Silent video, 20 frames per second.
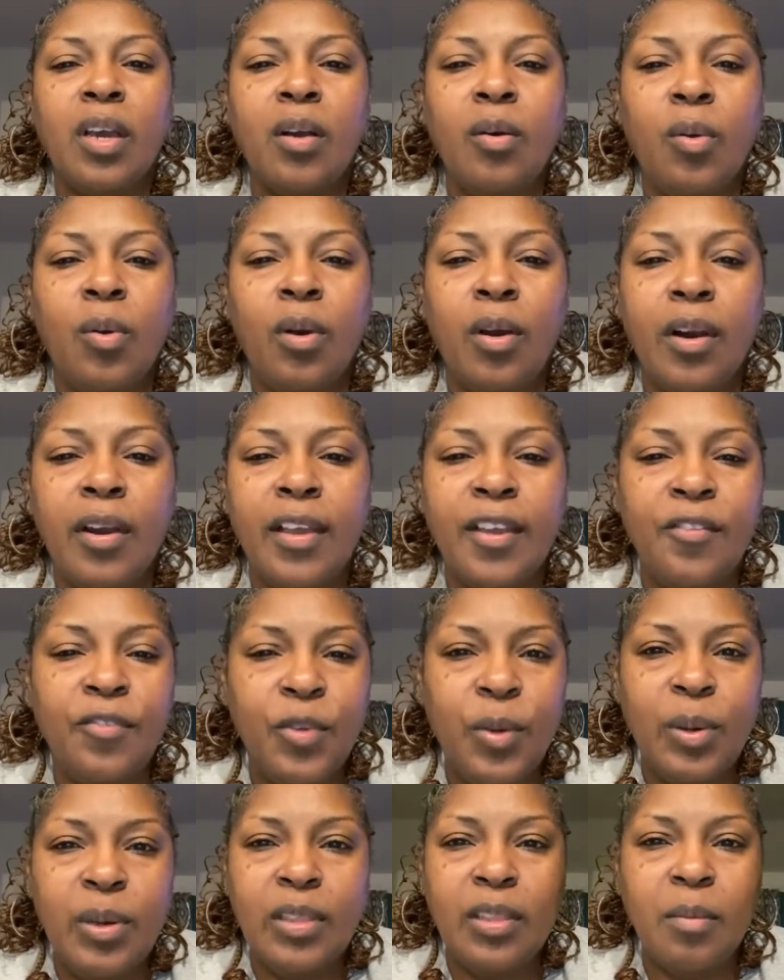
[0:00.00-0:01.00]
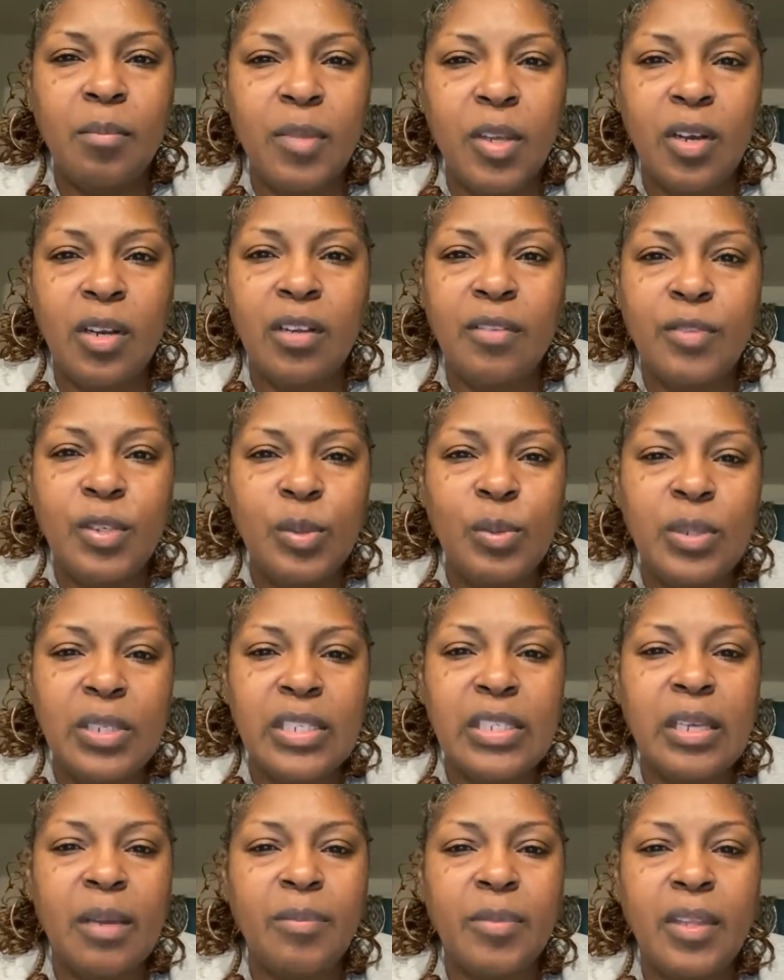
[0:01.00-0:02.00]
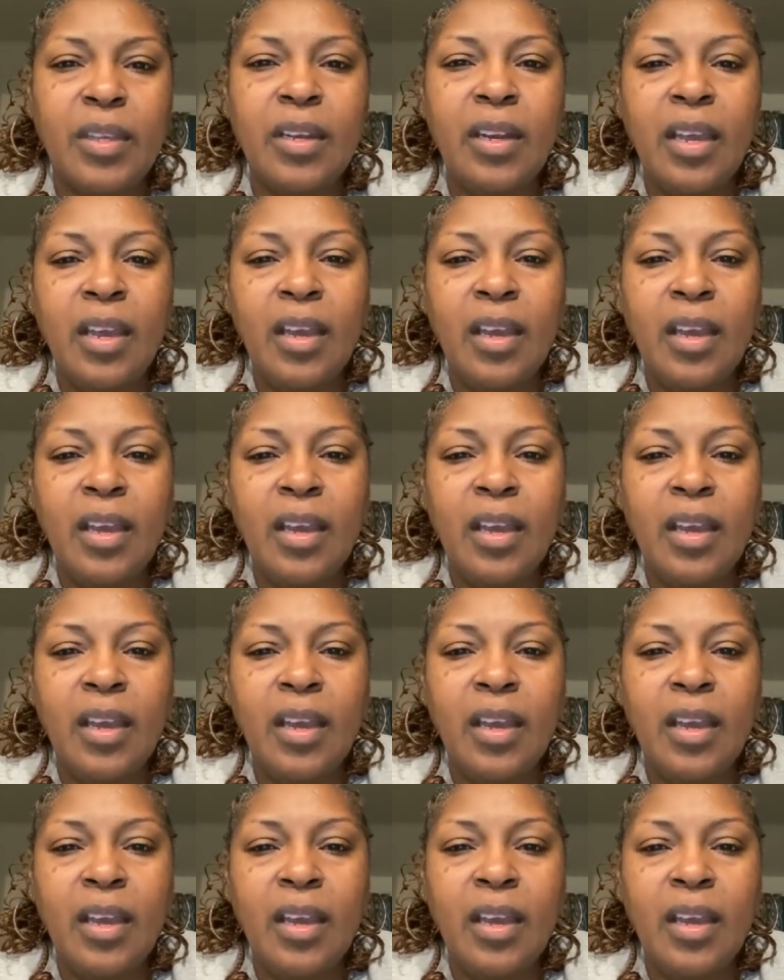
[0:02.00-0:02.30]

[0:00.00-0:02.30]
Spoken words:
or if you're in the middle of doing something,